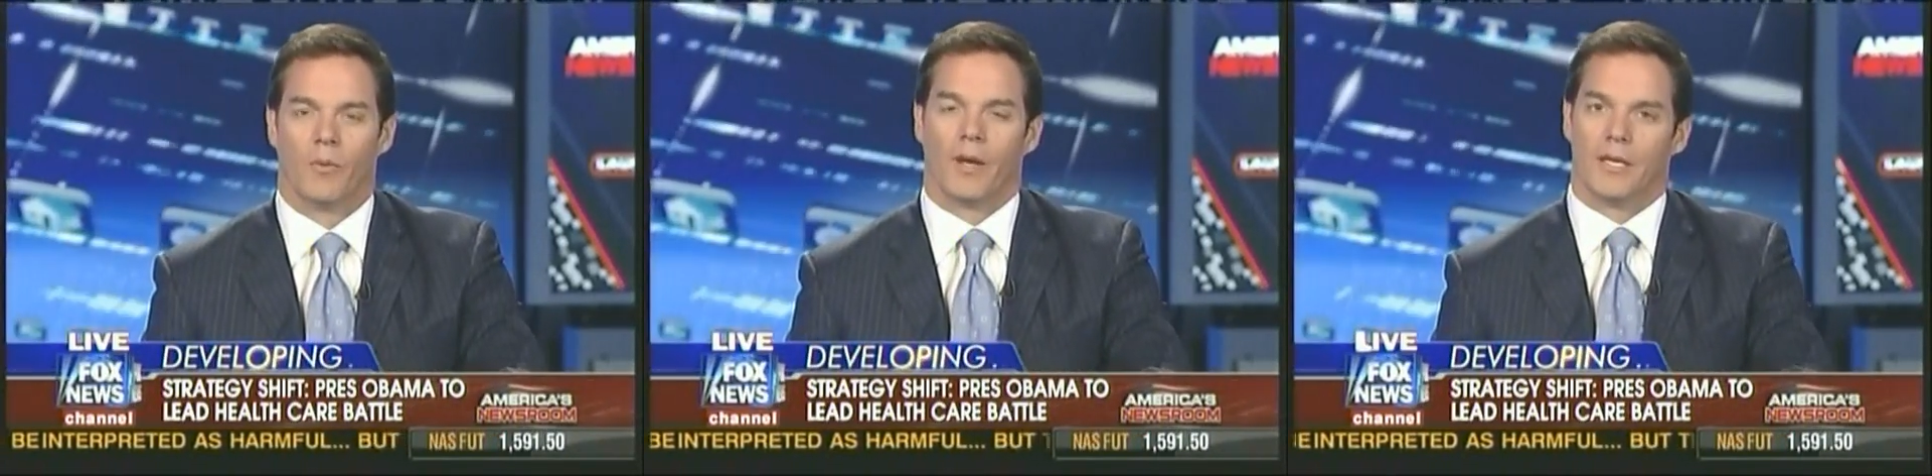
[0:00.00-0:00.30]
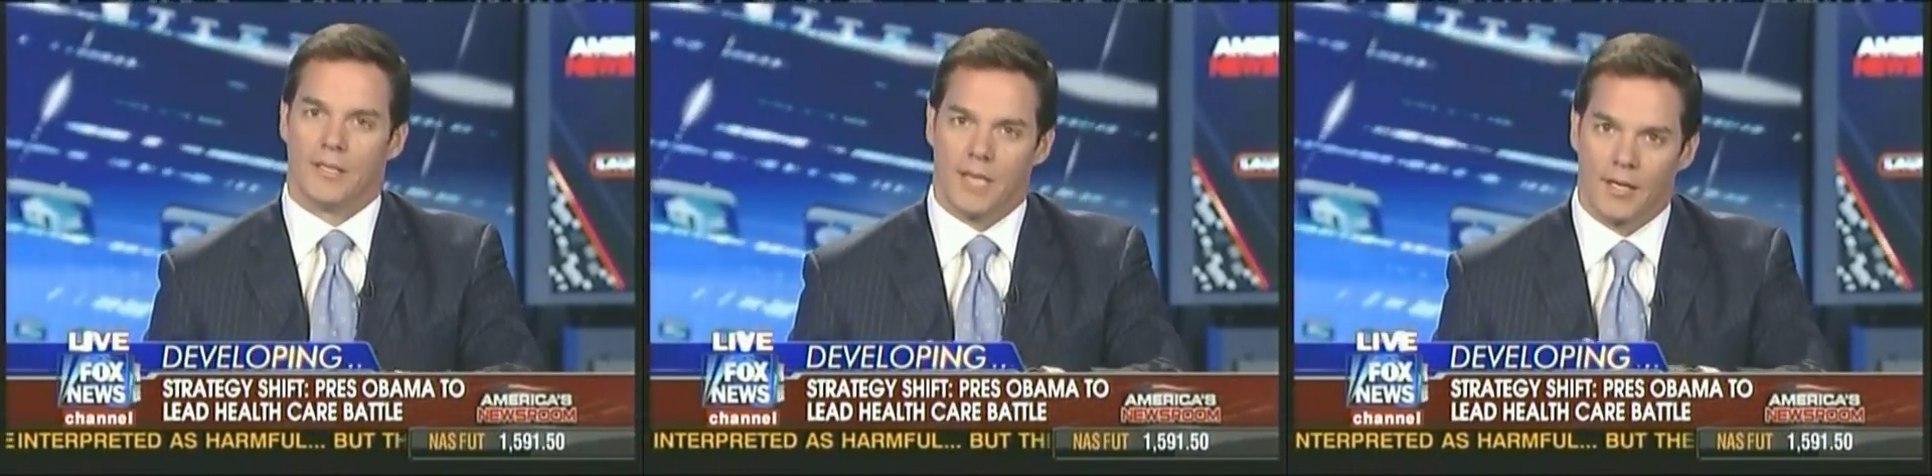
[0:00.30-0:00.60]

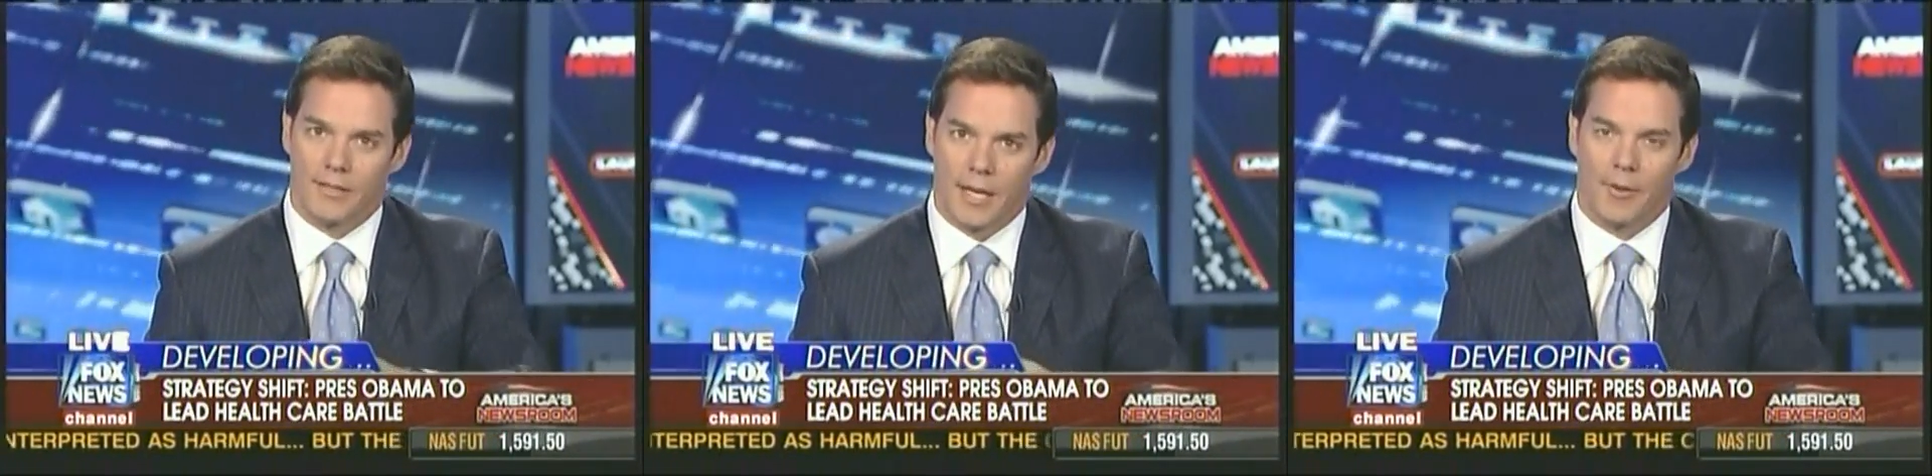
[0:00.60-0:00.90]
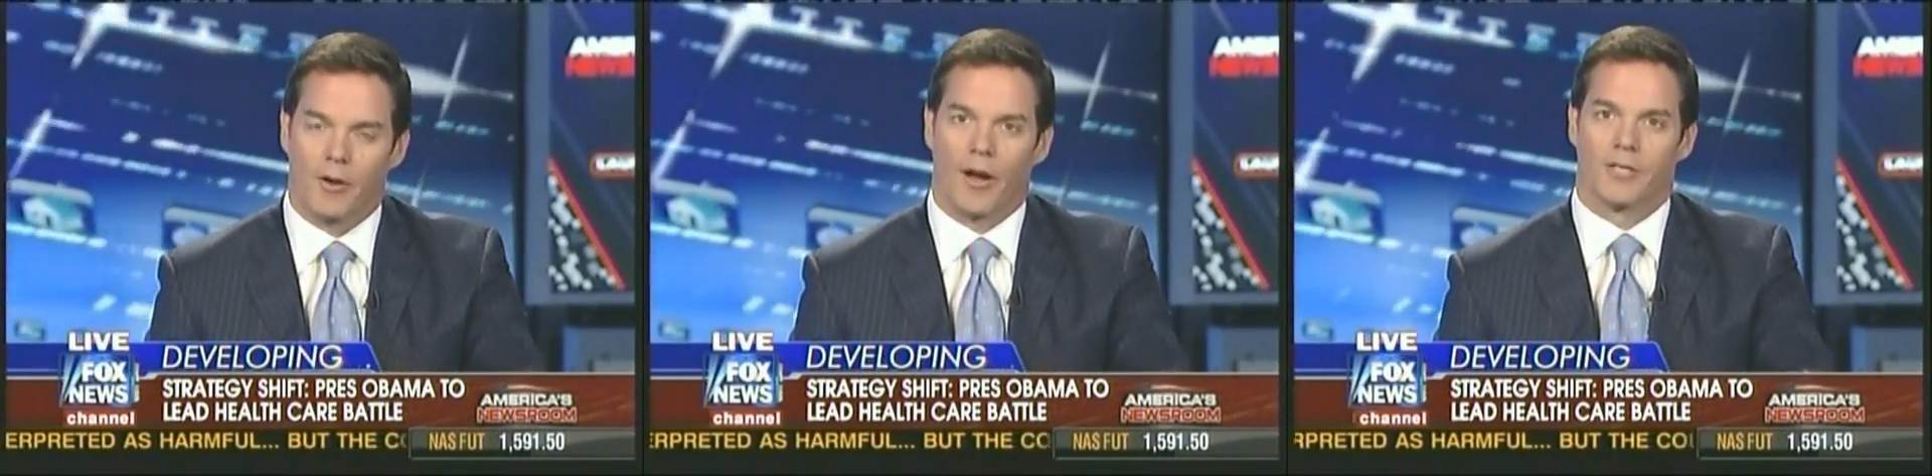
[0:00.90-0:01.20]
ready to tell
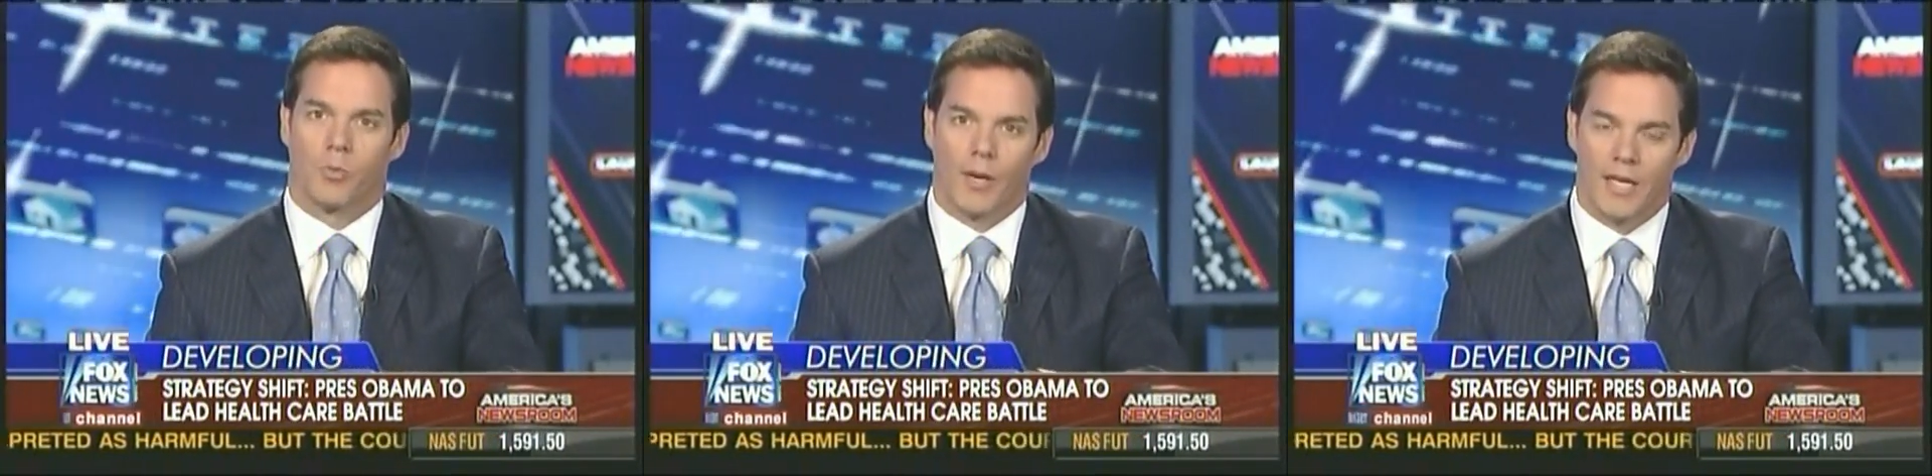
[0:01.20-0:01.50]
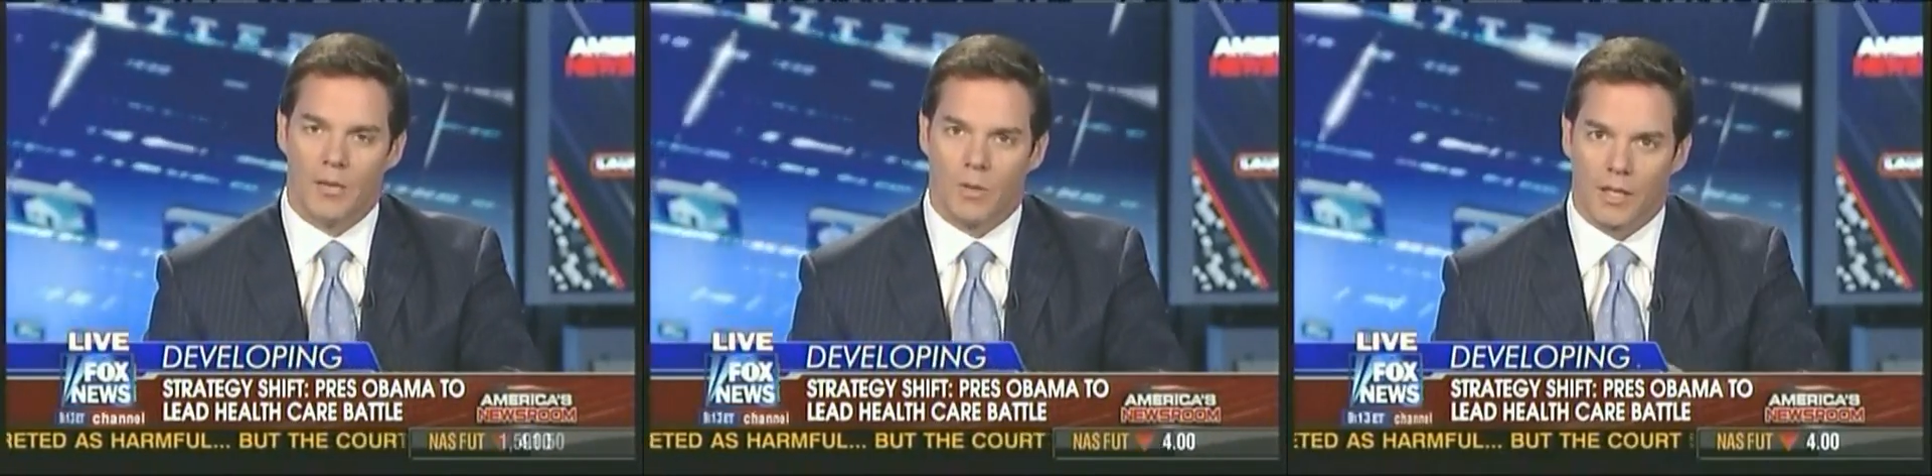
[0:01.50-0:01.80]
Democrats what
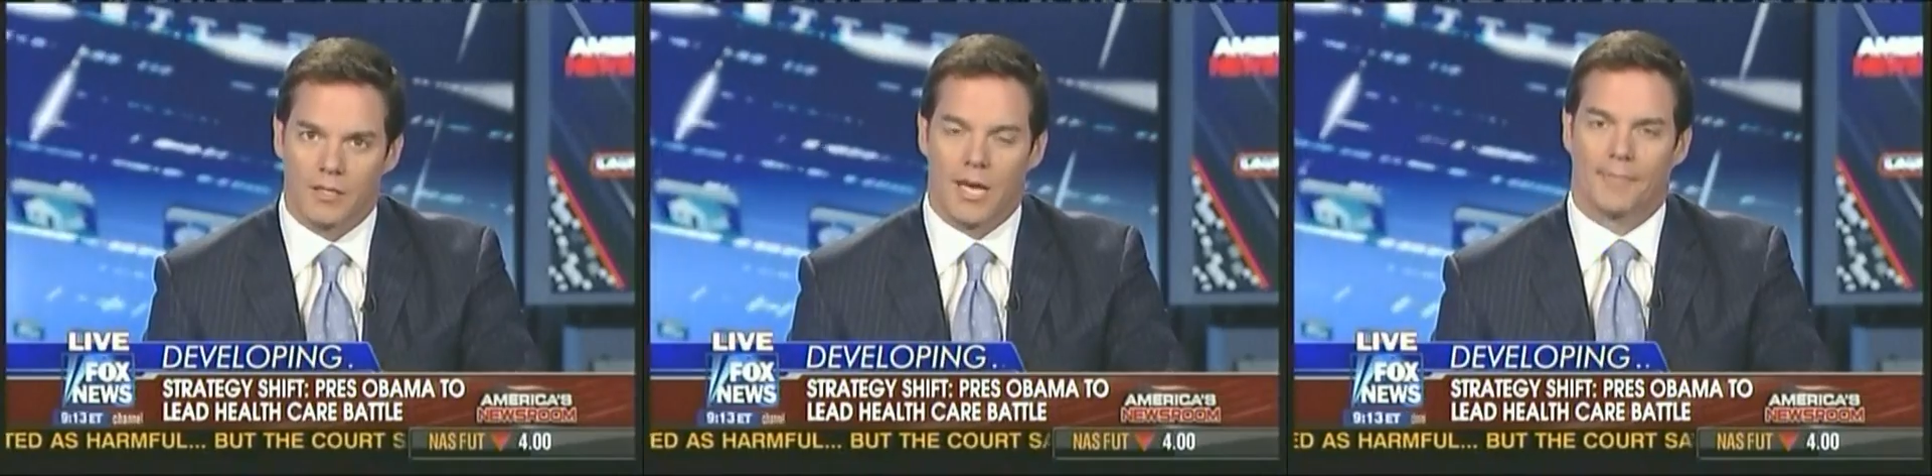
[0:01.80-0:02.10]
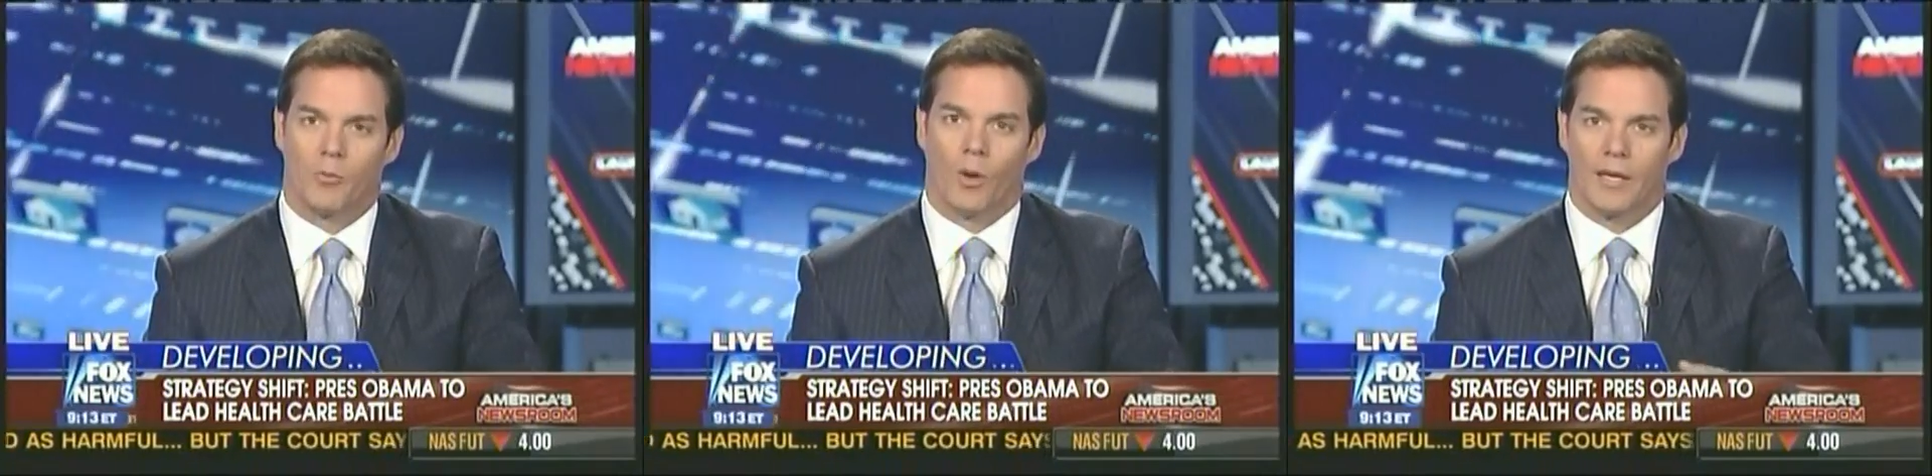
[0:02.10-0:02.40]
he will
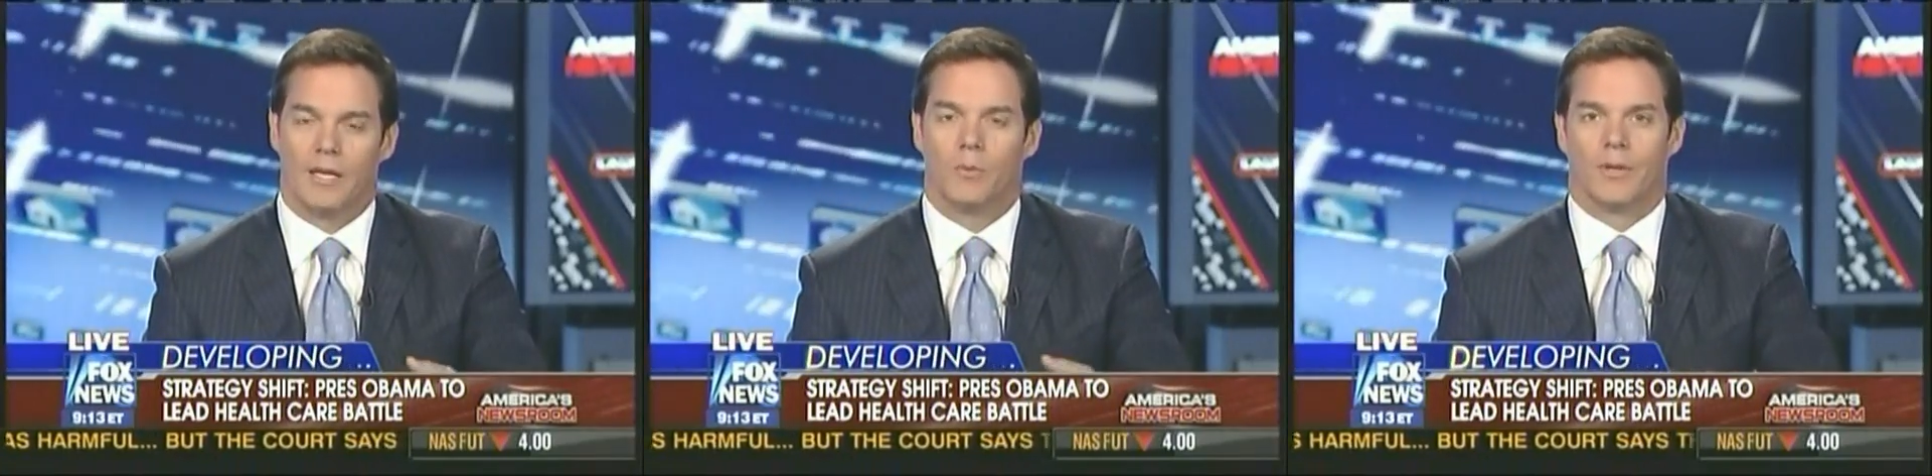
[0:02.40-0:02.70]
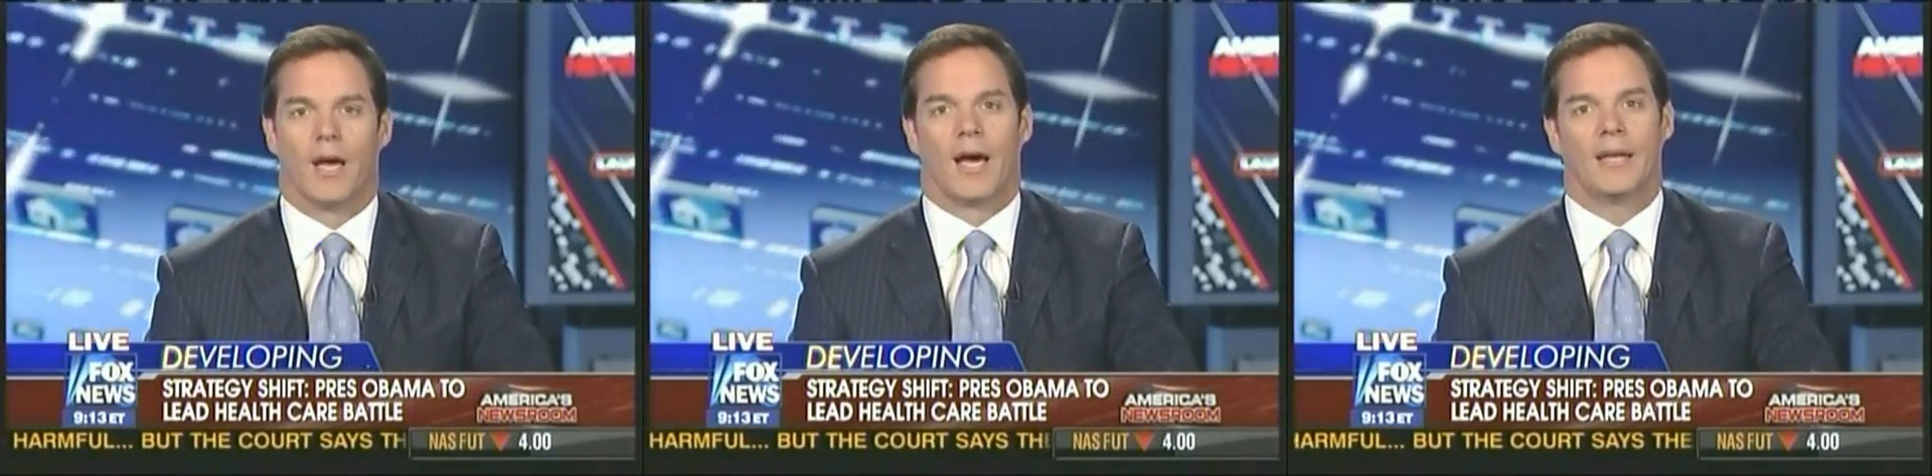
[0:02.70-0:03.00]
accept and what he will
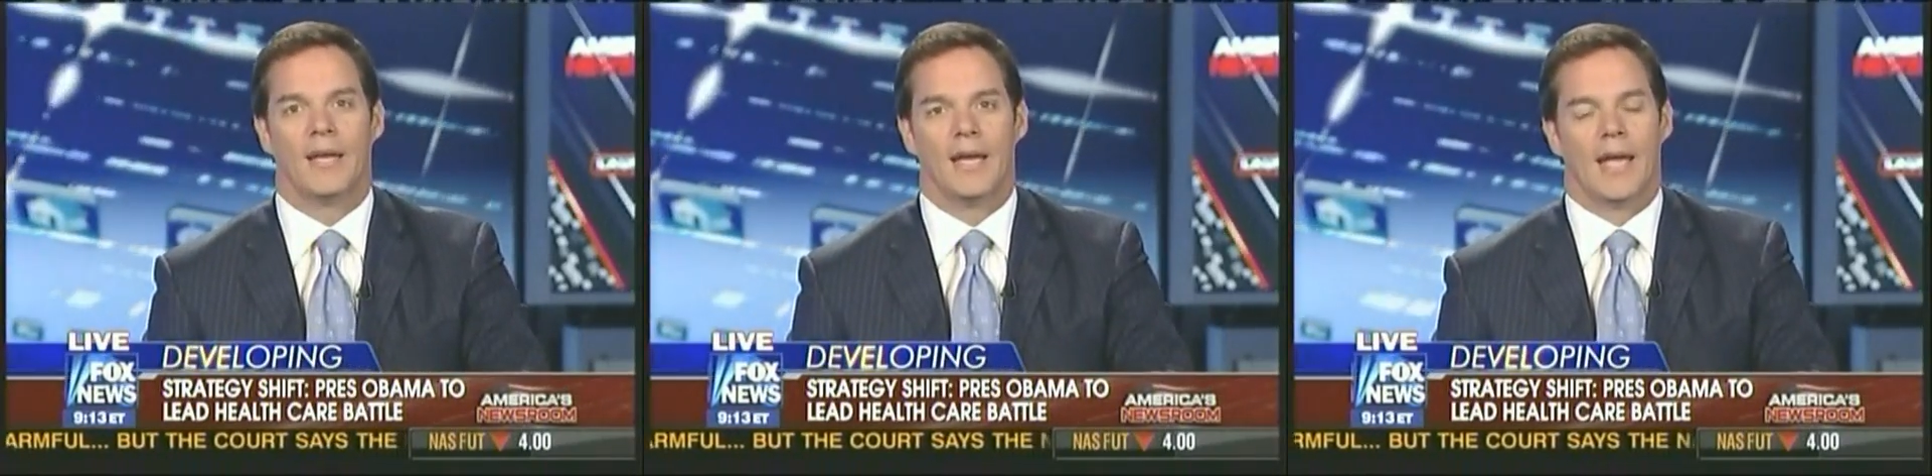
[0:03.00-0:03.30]
not,